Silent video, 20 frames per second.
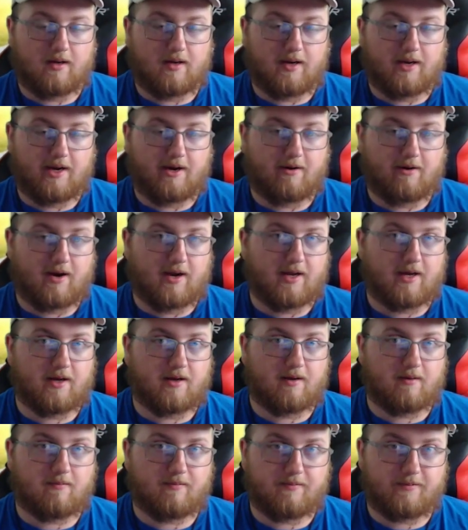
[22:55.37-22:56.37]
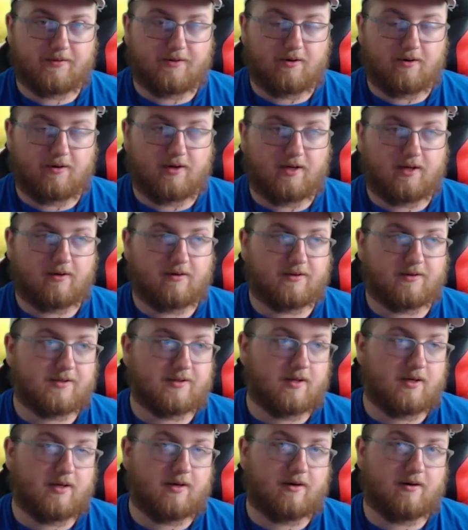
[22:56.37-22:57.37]
here I am 30 years
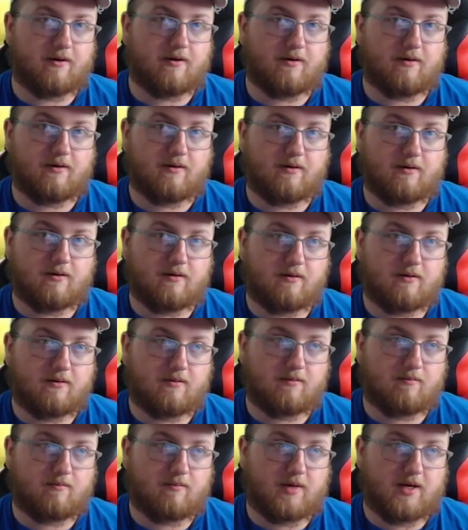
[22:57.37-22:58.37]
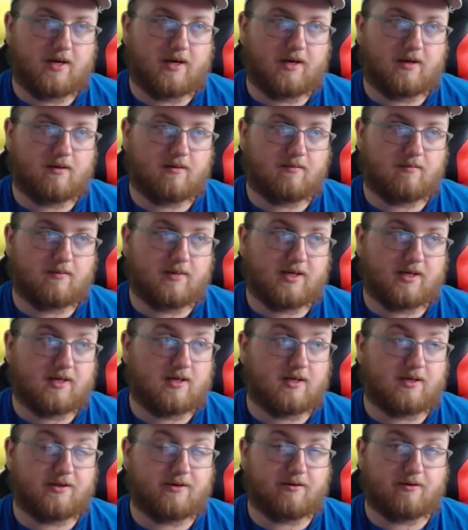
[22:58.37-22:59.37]
later, my
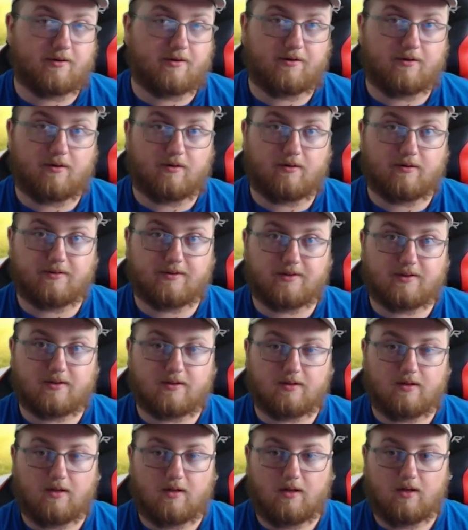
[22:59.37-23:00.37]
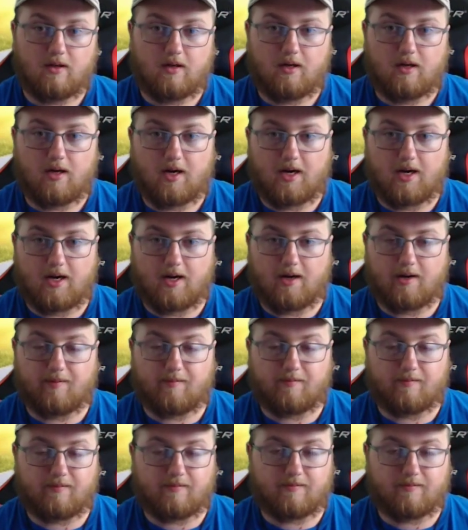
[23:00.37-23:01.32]
kids are adults. I'm